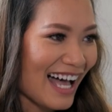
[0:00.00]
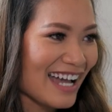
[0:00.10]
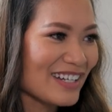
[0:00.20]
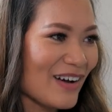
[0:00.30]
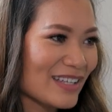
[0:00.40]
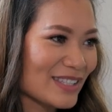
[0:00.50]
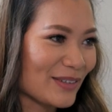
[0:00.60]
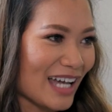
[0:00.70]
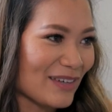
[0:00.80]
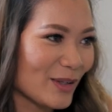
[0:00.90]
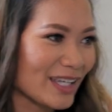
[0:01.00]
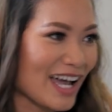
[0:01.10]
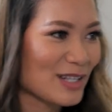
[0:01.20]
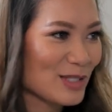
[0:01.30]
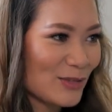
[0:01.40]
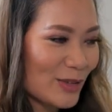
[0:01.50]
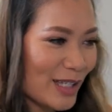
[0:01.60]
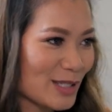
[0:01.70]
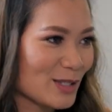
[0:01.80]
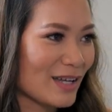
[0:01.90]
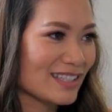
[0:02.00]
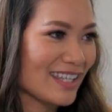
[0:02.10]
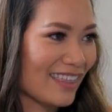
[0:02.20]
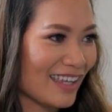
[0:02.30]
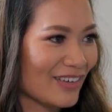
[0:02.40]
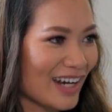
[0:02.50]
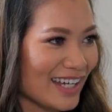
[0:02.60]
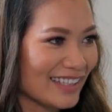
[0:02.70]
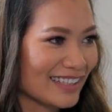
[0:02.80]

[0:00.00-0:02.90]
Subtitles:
I know. I've only asked you for like 2 months, I think, right?